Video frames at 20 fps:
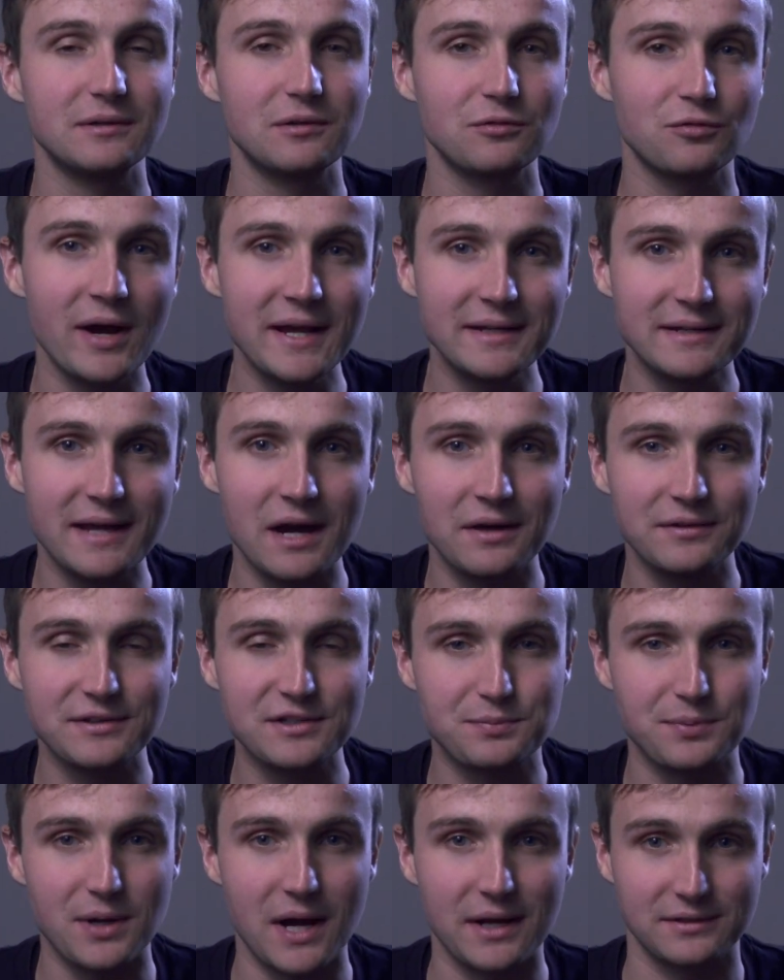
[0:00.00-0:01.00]
right now,
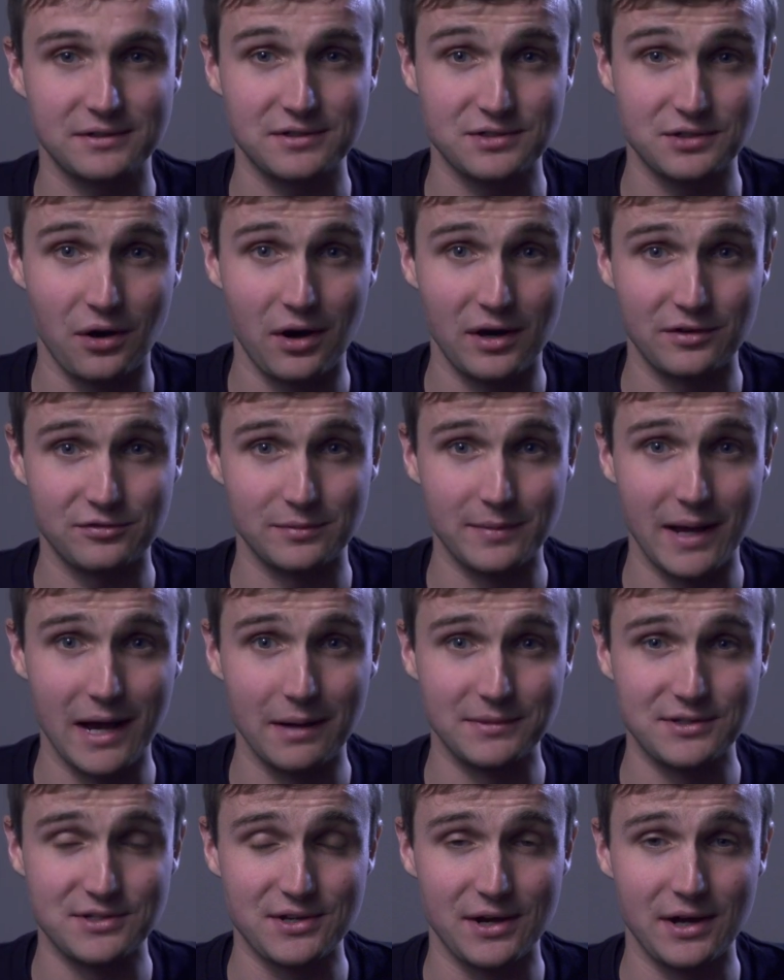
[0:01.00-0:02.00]
this product is gone from
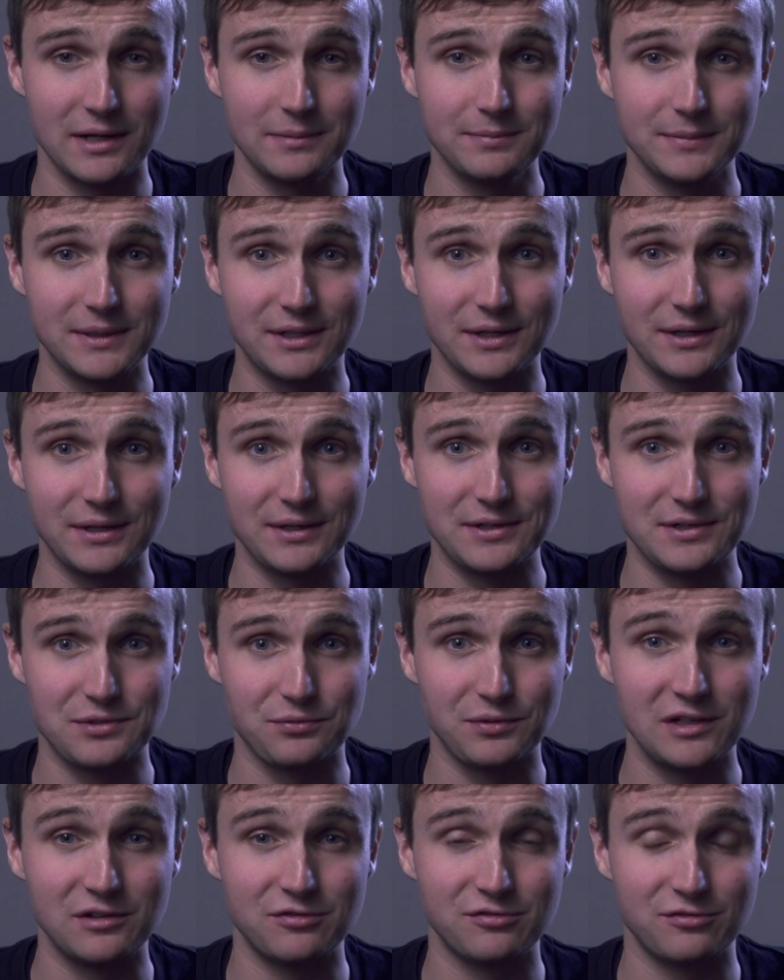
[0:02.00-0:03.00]
Amazon because
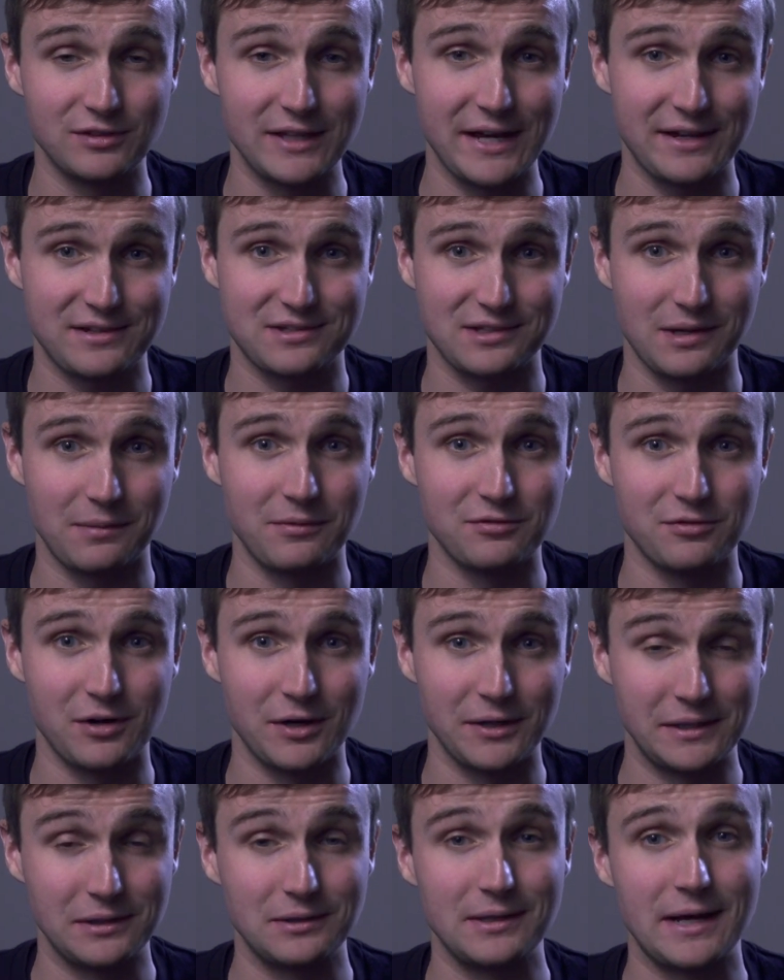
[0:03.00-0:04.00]
we've flexed some of
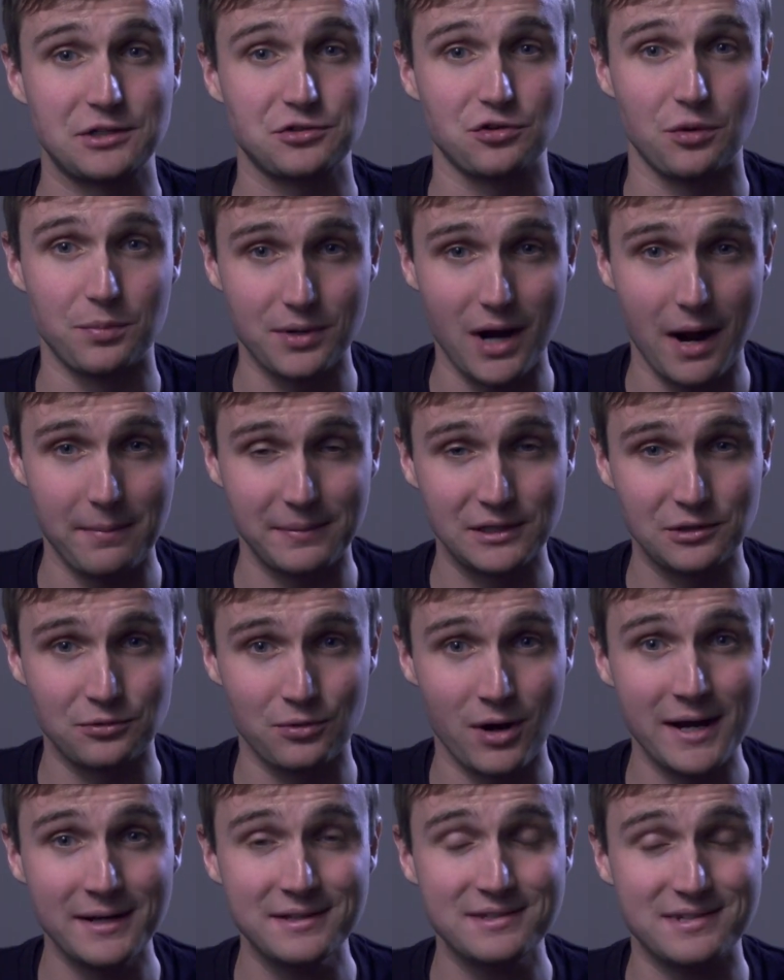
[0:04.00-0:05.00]
our intellectual property
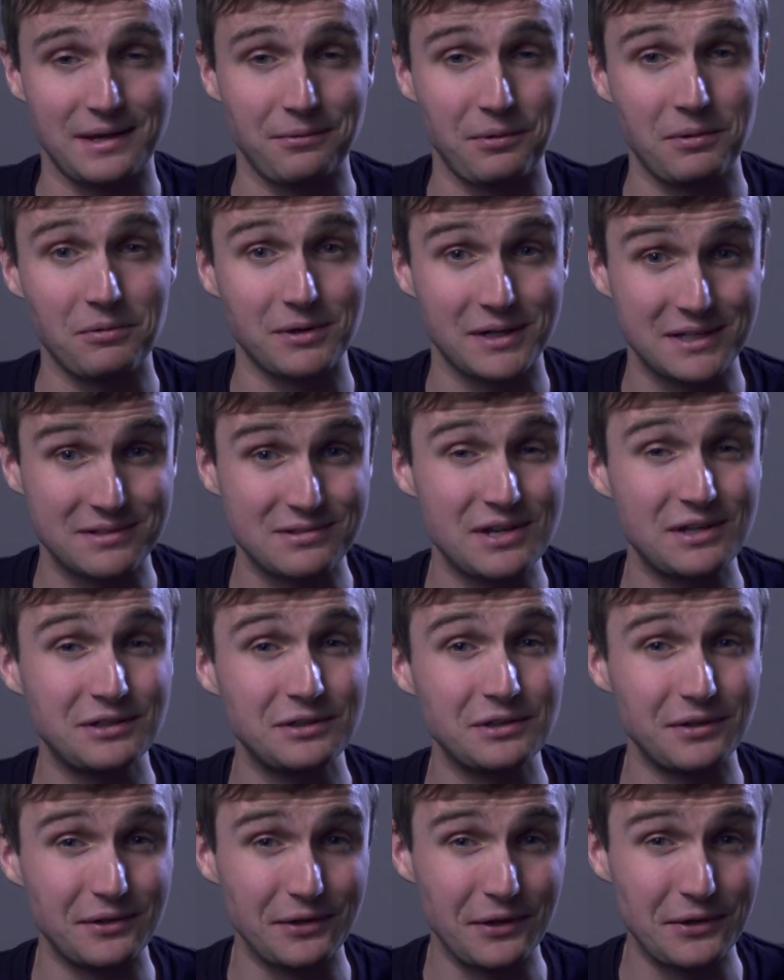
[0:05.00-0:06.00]
rights, and we will
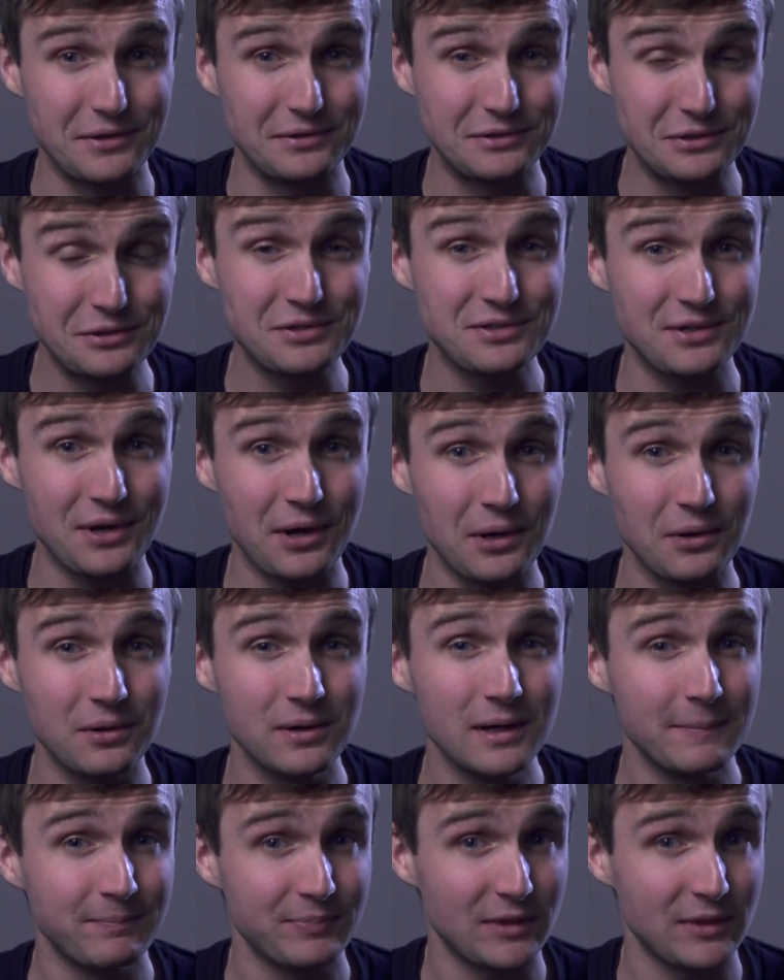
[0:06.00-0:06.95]
continue to do so